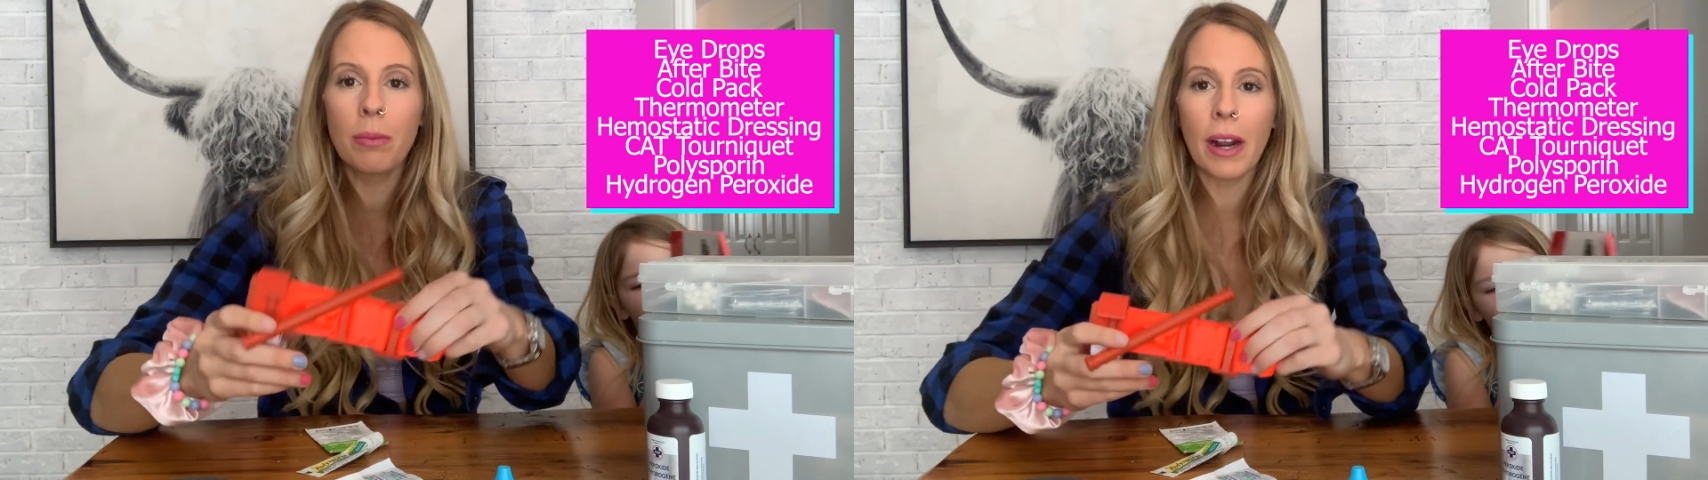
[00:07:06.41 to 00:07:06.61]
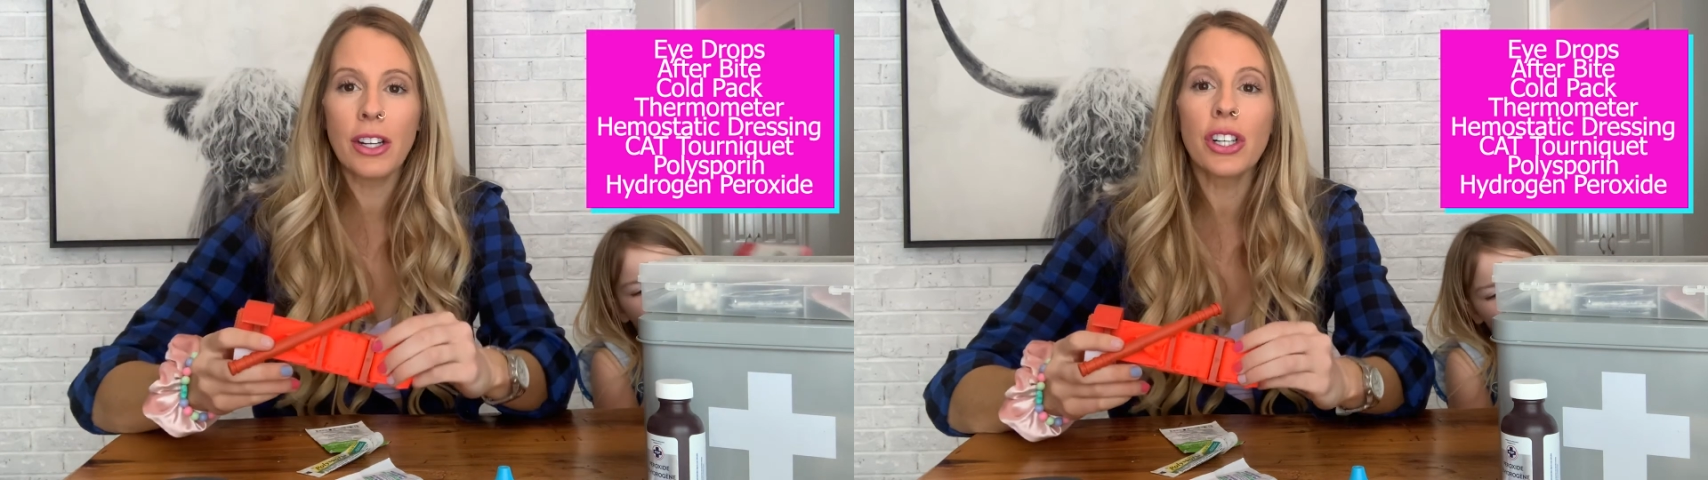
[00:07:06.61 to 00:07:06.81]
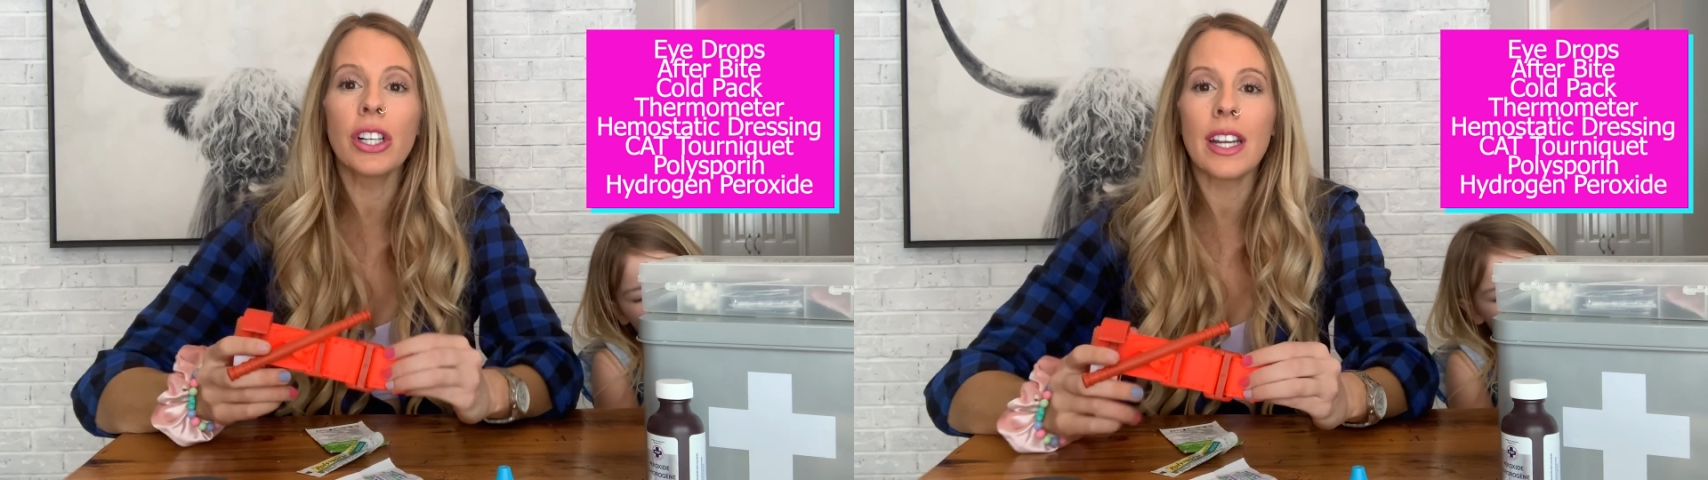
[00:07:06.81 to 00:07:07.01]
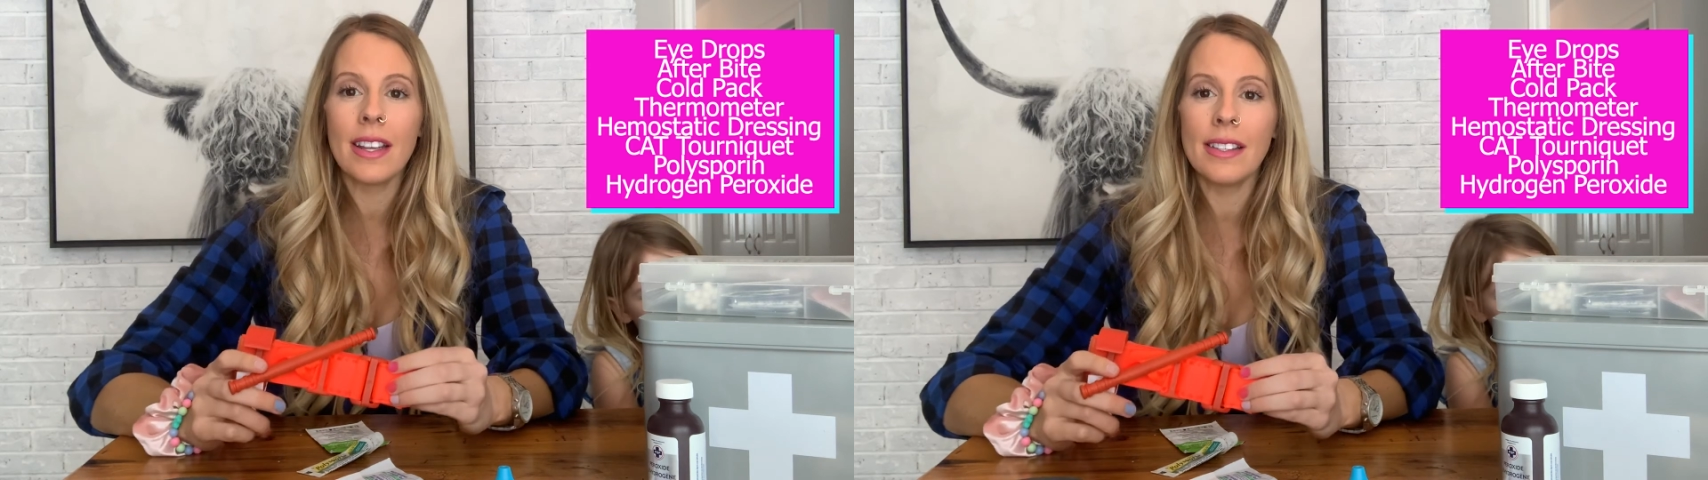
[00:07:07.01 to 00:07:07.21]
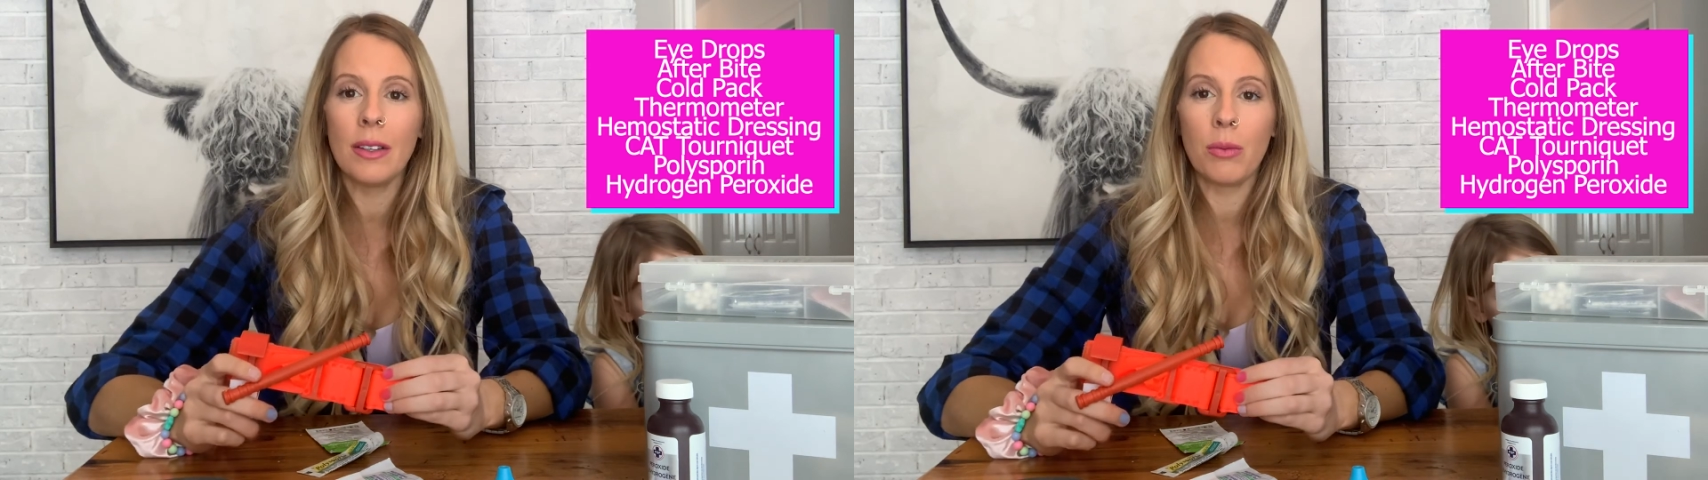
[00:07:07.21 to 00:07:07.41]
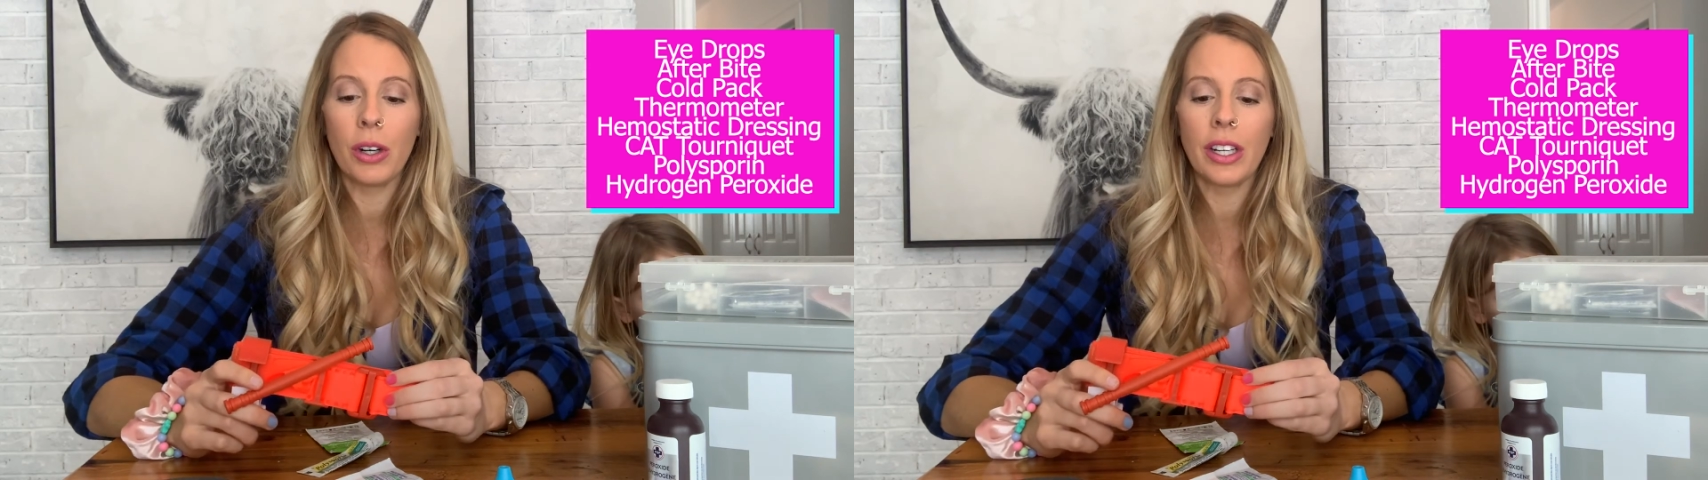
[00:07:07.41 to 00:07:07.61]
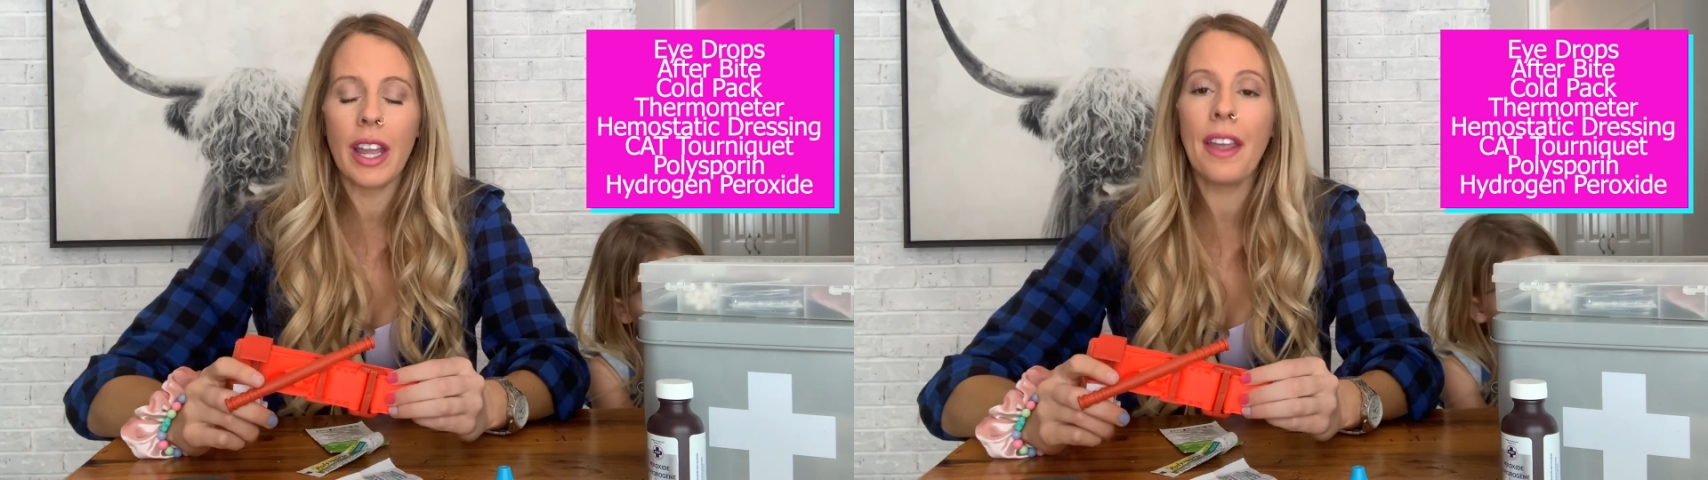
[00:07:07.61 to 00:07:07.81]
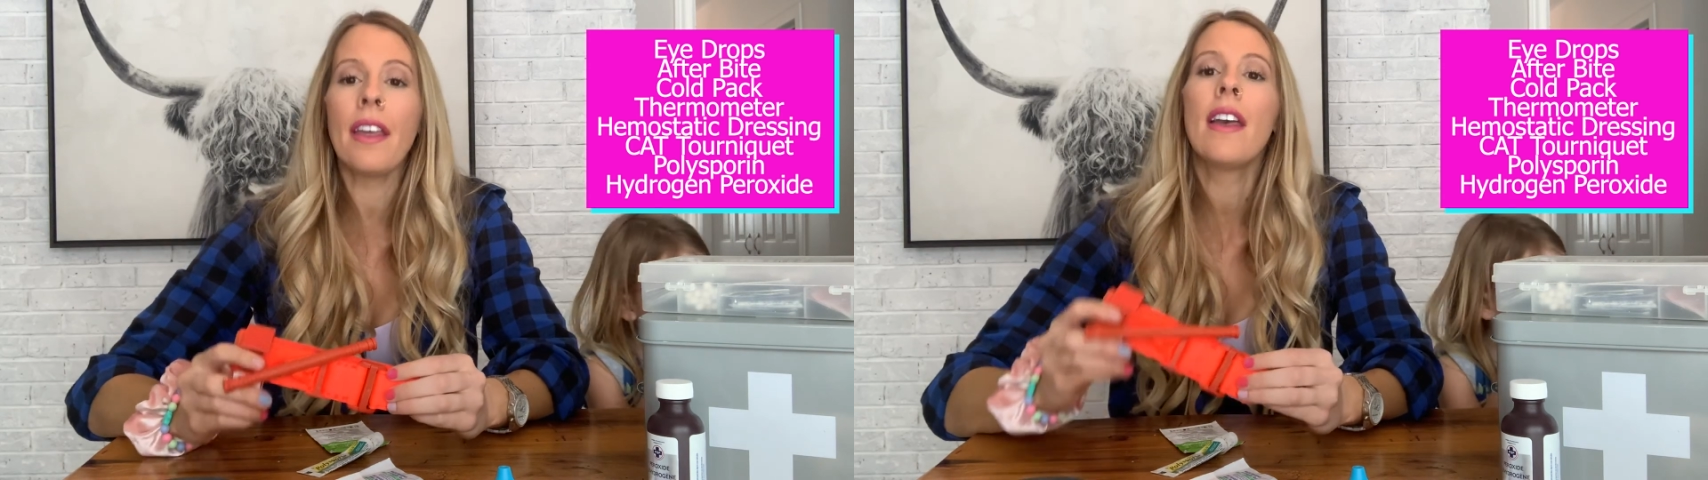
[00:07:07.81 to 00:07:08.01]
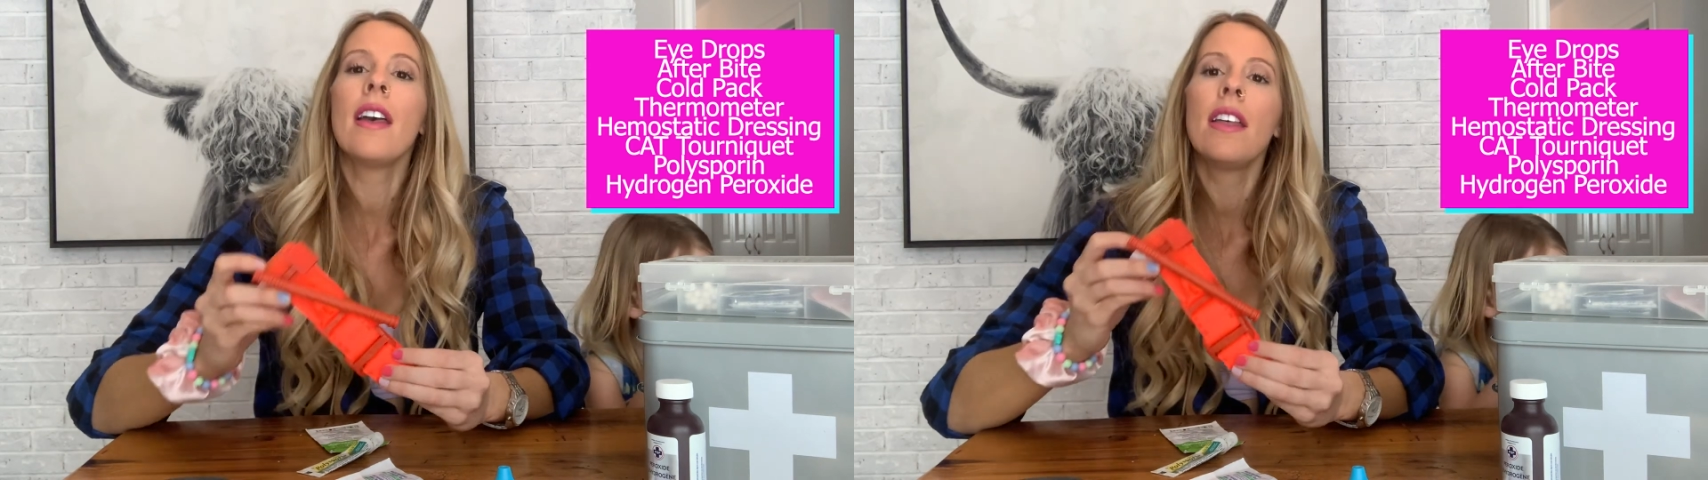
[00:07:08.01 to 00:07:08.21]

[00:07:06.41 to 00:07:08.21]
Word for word: pressure isn't working,